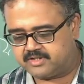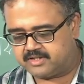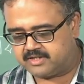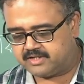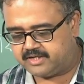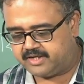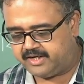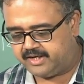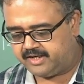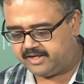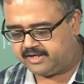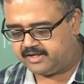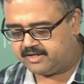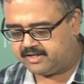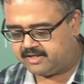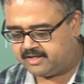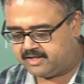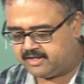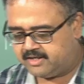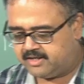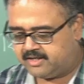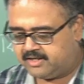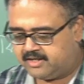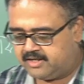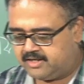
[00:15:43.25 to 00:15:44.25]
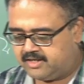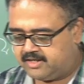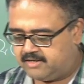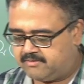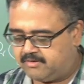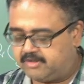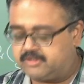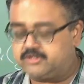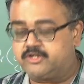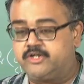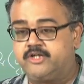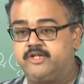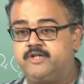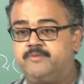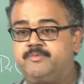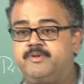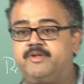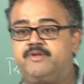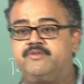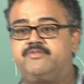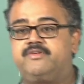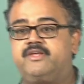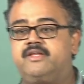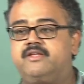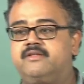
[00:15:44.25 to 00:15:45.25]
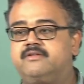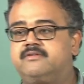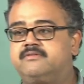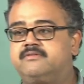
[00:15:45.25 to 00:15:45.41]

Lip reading: right, what should you be using?